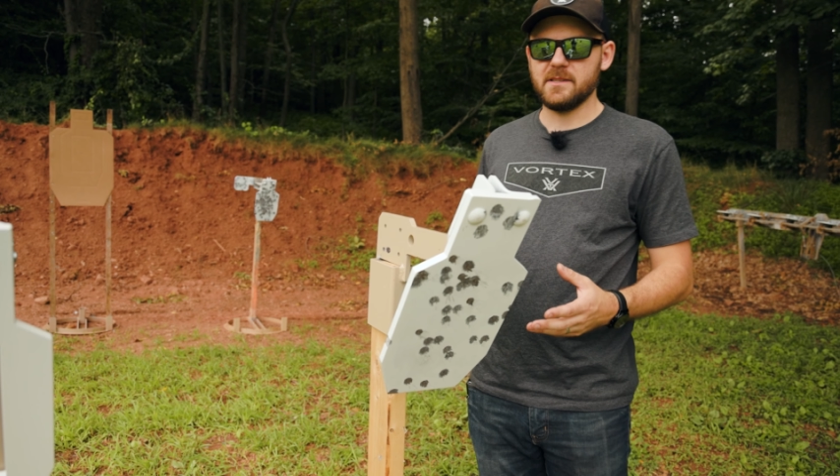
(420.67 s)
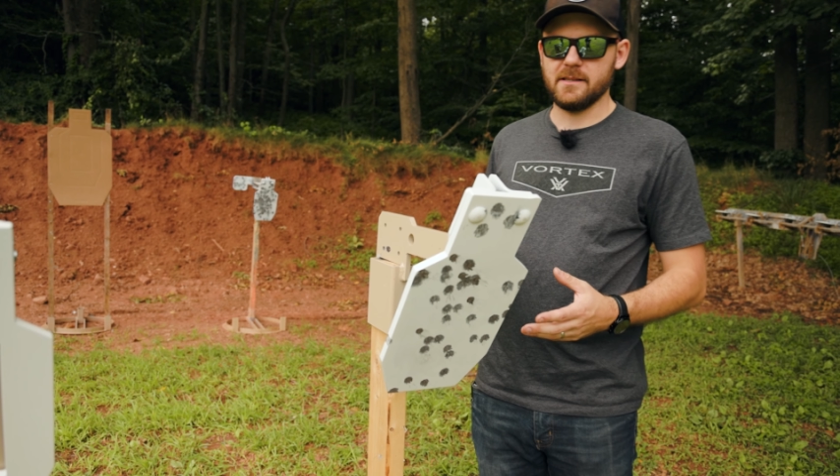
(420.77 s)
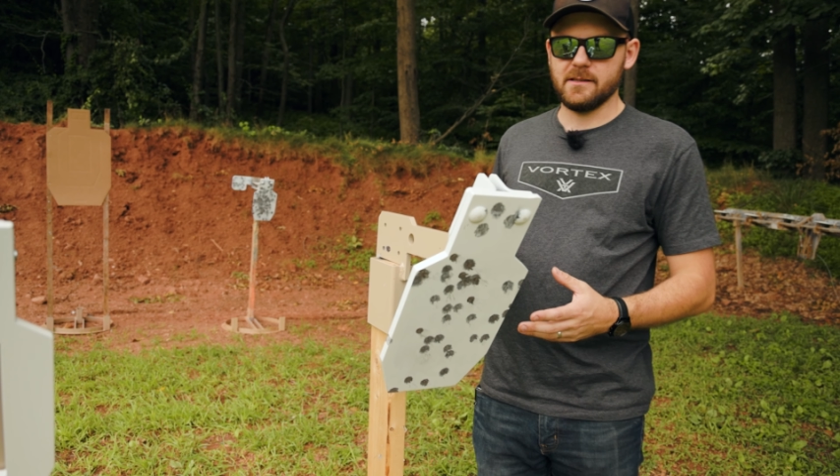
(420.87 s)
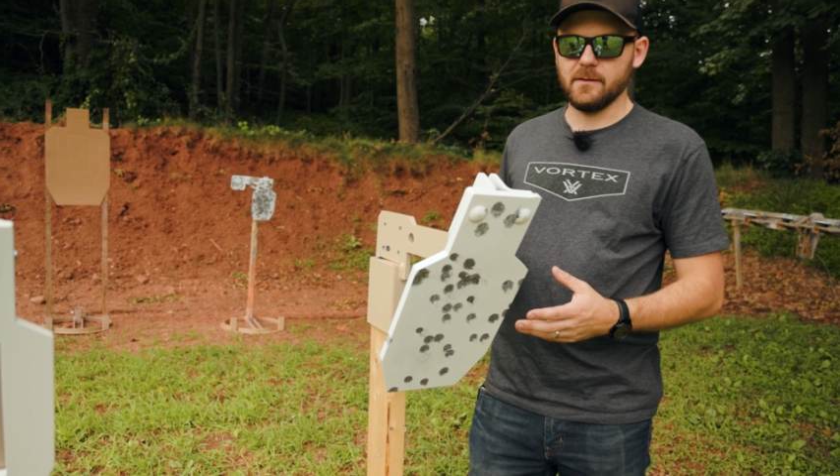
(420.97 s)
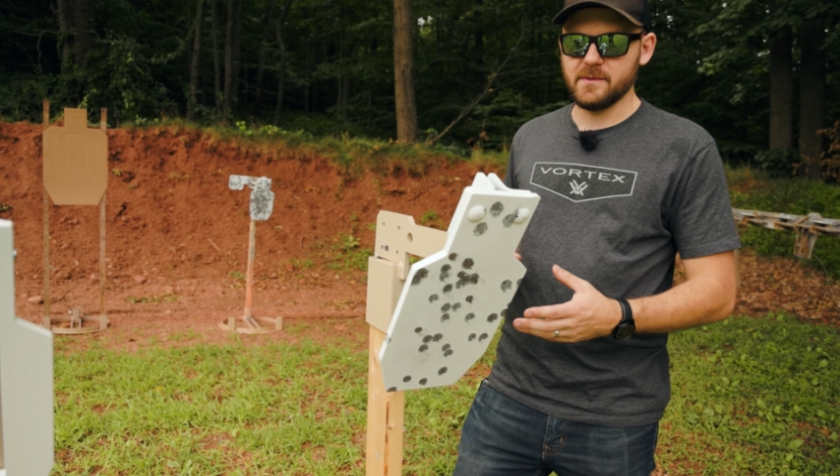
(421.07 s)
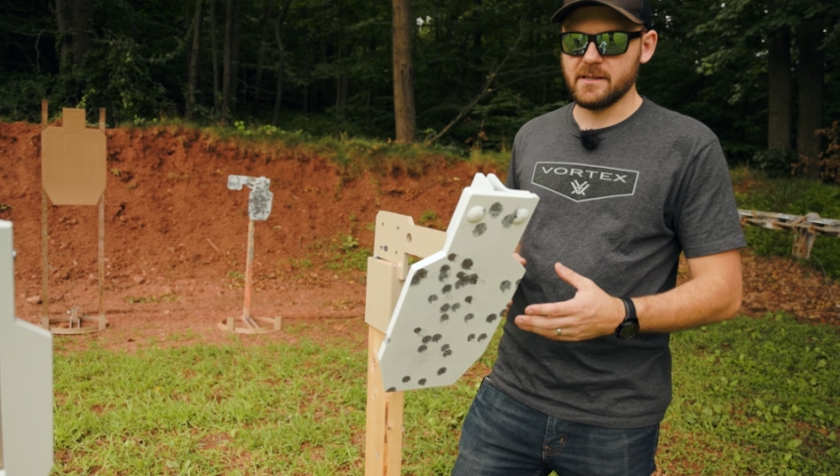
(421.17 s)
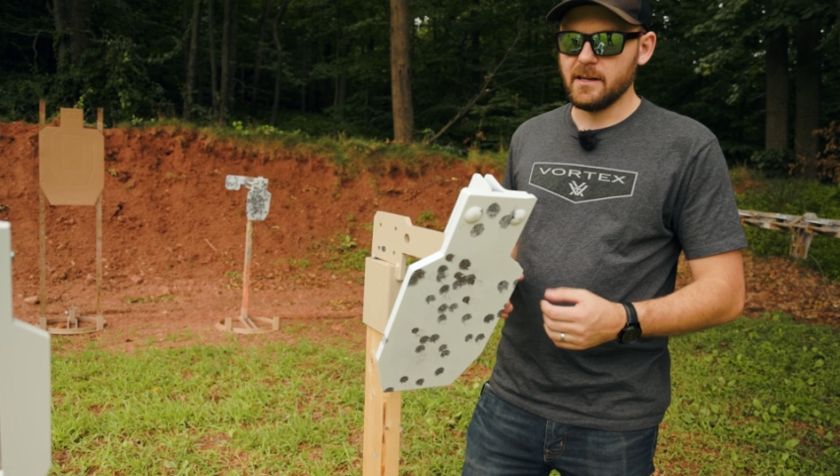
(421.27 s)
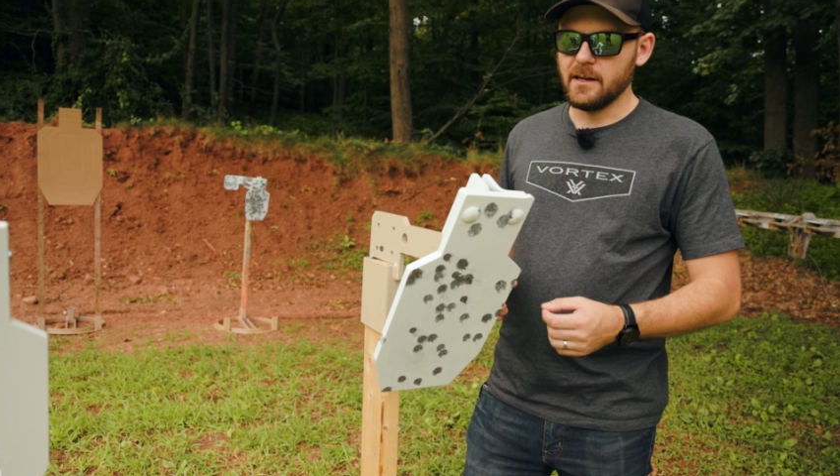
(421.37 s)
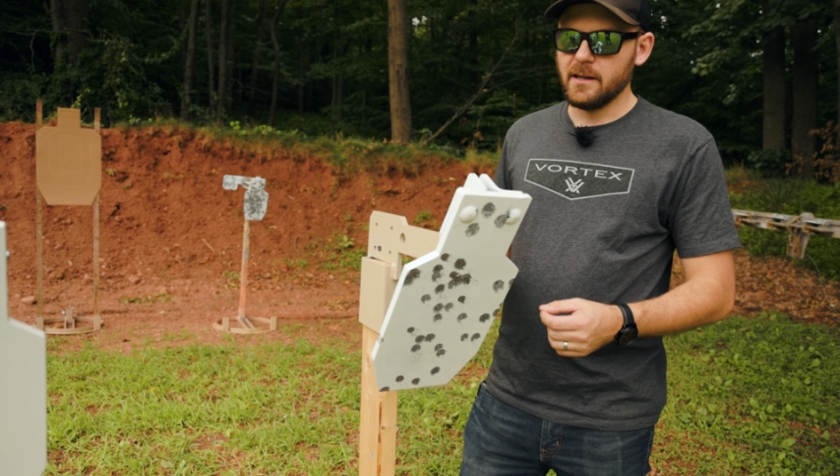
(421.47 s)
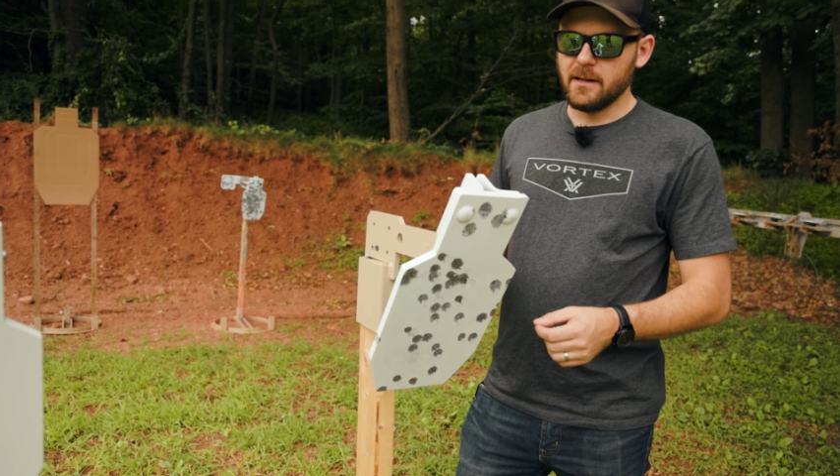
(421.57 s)
systems,
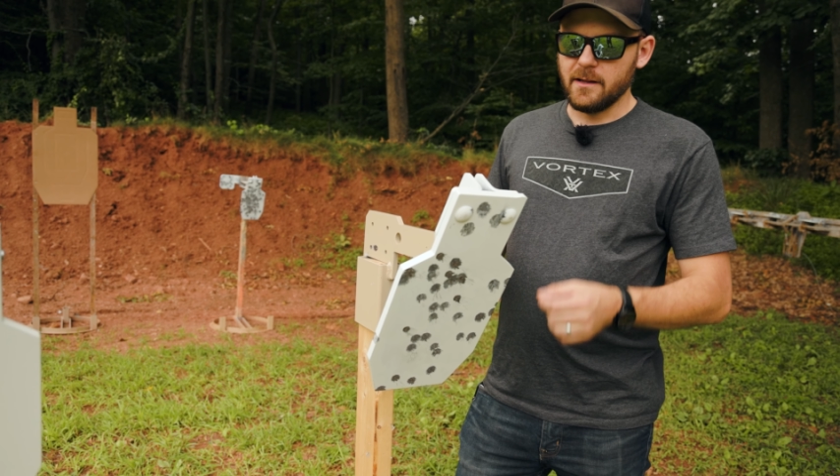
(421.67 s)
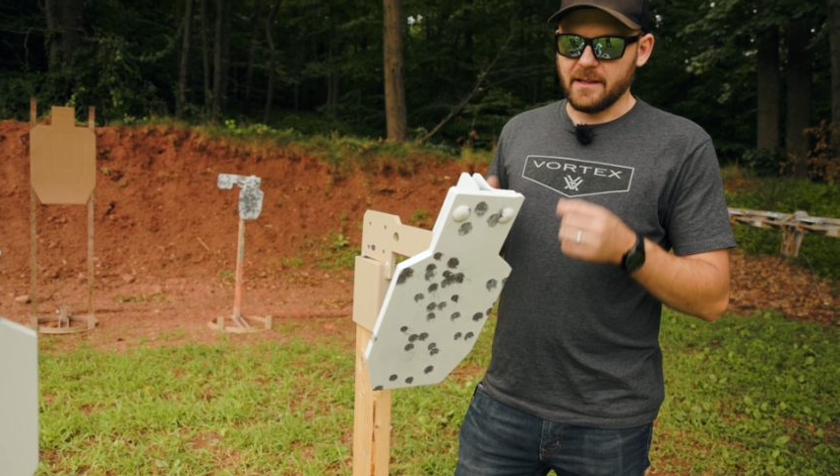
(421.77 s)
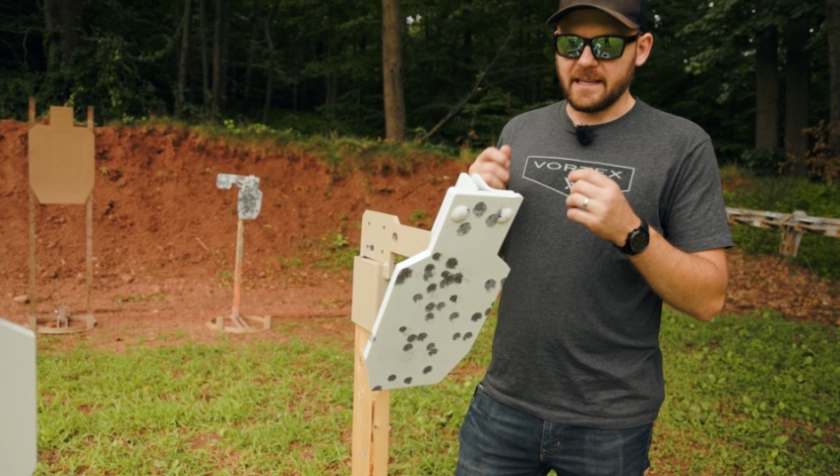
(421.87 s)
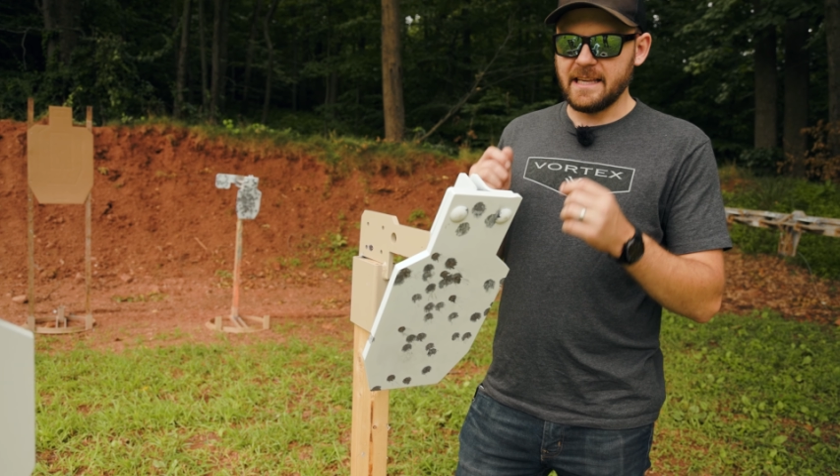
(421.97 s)
the